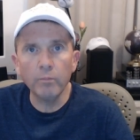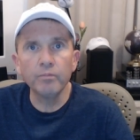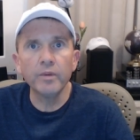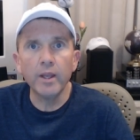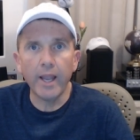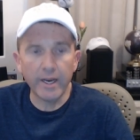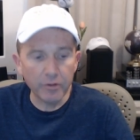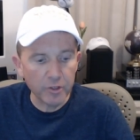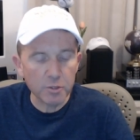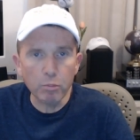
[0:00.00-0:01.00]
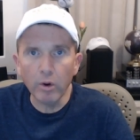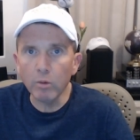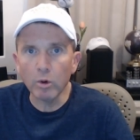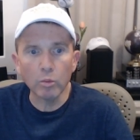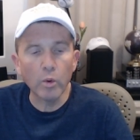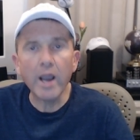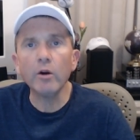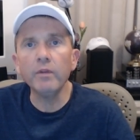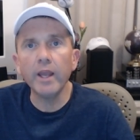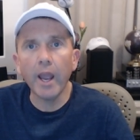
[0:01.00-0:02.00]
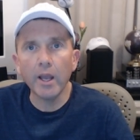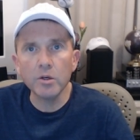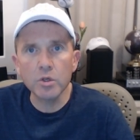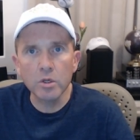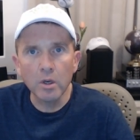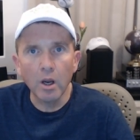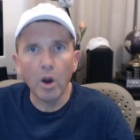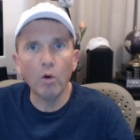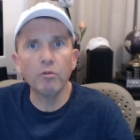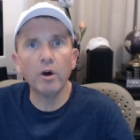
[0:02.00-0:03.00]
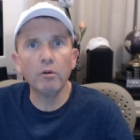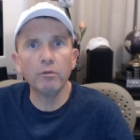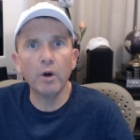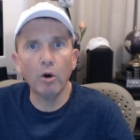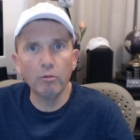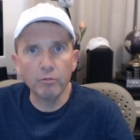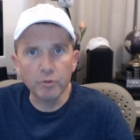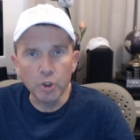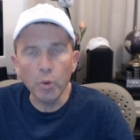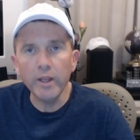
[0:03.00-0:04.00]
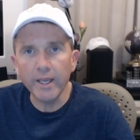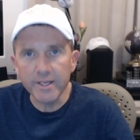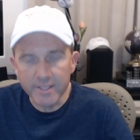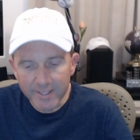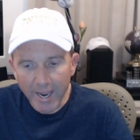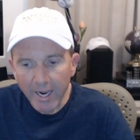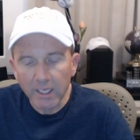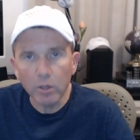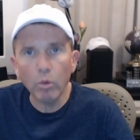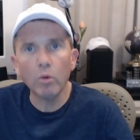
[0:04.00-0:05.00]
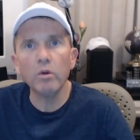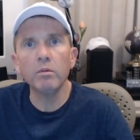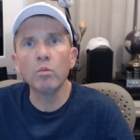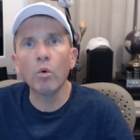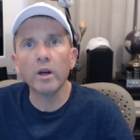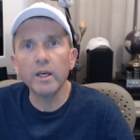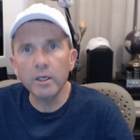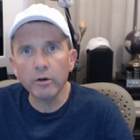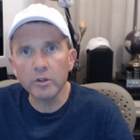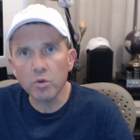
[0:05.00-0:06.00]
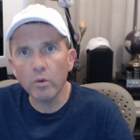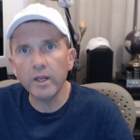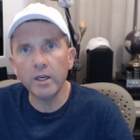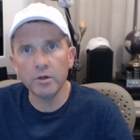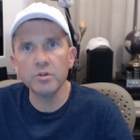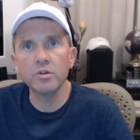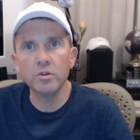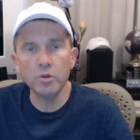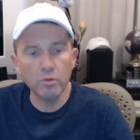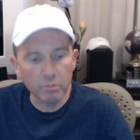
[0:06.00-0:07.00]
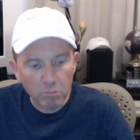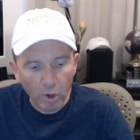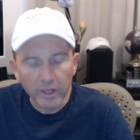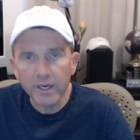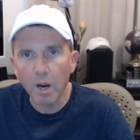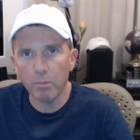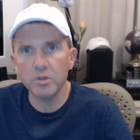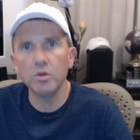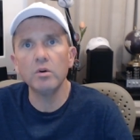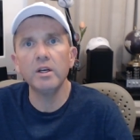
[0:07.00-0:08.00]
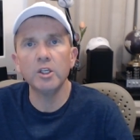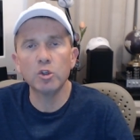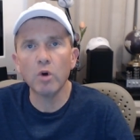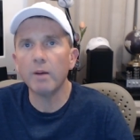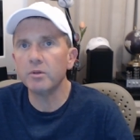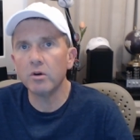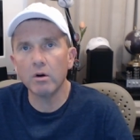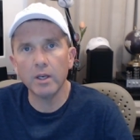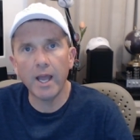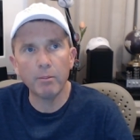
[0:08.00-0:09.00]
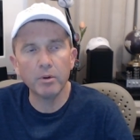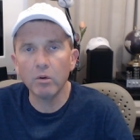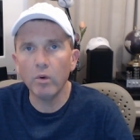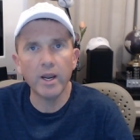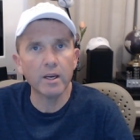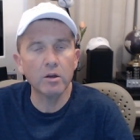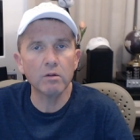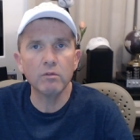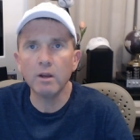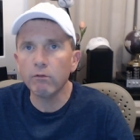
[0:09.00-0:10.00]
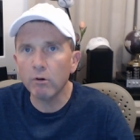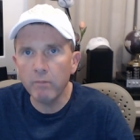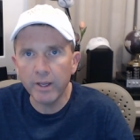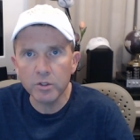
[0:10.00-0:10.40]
And at this point, we're right on the edge of doing exactly what we've been working nearly 20 years to do. The market opportunity dropped in our lap in a way I could have never imagined.